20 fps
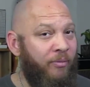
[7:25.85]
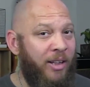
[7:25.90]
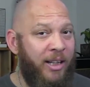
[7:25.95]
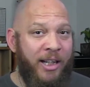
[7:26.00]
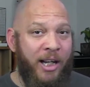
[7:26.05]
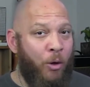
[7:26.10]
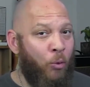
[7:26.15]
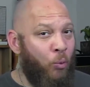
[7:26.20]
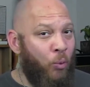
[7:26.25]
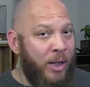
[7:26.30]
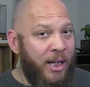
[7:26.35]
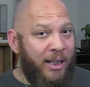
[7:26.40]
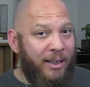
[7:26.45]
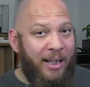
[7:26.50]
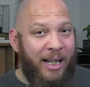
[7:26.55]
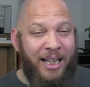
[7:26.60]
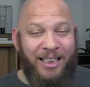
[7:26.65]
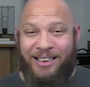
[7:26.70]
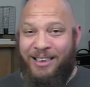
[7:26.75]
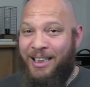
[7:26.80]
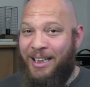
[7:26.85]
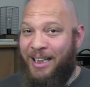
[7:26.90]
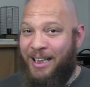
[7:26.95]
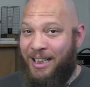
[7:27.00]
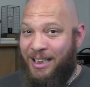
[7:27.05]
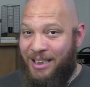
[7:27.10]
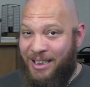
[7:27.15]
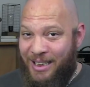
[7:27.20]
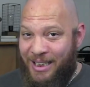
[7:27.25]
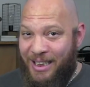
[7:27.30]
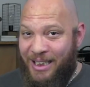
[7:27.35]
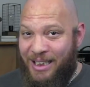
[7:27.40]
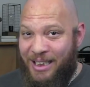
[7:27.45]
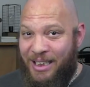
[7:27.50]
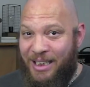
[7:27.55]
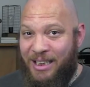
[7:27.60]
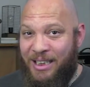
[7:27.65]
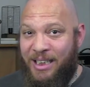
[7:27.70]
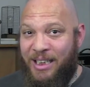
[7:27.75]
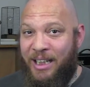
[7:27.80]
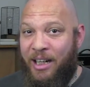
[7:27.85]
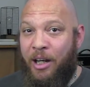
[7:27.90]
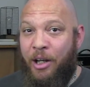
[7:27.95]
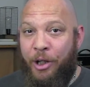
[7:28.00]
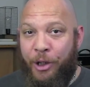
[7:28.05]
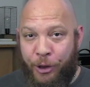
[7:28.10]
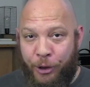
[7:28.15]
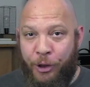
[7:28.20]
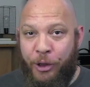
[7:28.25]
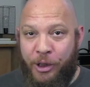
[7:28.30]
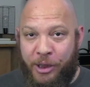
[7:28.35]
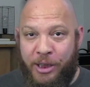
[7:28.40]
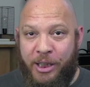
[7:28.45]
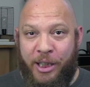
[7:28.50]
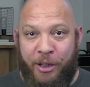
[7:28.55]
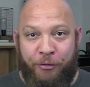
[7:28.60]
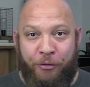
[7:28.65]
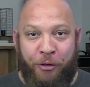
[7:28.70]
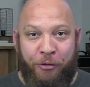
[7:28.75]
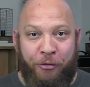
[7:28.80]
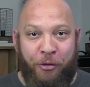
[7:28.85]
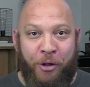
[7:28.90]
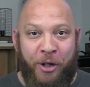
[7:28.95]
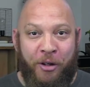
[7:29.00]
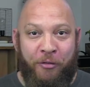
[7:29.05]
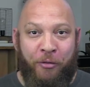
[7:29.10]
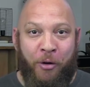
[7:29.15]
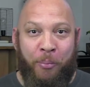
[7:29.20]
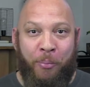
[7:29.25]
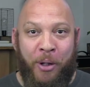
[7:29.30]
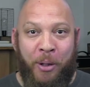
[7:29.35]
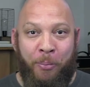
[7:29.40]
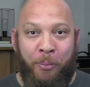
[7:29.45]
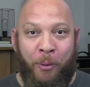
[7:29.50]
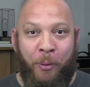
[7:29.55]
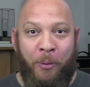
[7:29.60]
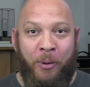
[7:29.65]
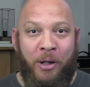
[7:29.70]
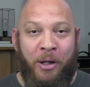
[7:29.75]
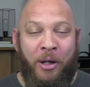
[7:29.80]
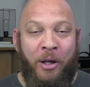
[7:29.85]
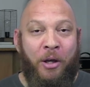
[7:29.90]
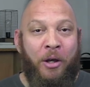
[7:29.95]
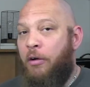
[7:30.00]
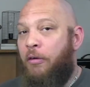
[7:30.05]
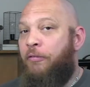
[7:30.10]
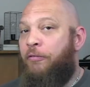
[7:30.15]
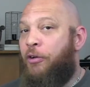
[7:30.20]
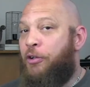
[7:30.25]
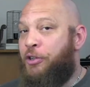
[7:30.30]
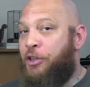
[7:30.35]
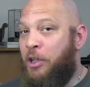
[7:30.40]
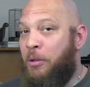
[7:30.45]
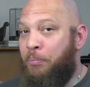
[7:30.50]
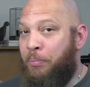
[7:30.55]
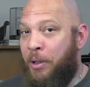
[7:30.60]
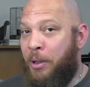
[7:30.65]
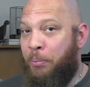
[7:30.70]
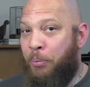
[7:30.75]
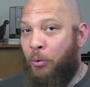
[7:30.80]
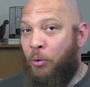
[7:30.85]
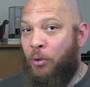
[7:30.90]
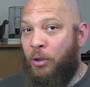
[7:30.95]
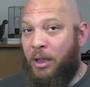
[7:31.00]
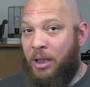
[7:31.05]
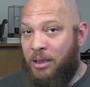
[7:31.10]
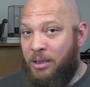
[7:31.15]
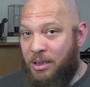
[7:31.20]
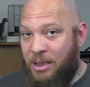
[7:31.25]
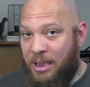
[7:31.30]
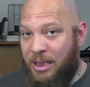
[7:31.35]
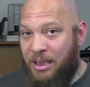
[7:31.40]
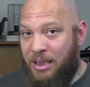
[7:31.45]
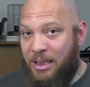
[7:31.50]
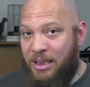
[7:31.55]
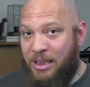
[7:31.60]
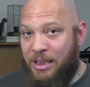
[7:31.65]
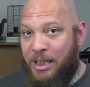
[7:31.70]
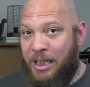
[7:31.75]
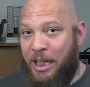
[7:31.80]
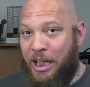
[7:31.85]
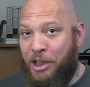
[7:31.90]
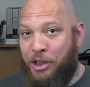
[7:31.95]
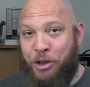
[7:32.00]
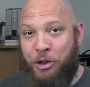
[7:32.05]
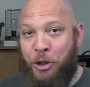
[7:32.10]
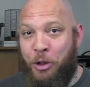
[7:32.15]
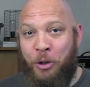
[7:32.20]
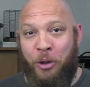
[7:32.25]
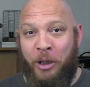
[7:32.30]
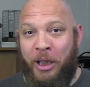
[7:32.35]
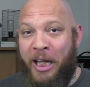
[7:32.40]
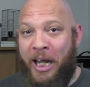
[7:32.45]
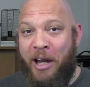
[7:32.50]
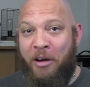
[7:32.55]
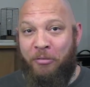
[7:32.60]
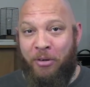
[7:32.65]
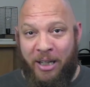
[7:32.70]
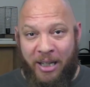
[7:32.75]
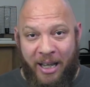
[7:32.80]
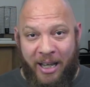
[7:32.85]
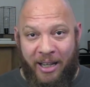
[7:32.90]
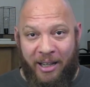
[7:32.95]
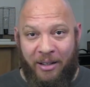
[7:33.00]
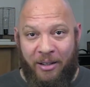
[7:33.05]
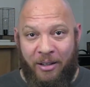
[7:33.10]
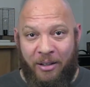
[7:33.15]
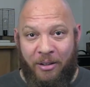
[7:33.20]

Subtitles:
Now realize that consistency looks different for different people. For some people, consistency is journaling every day.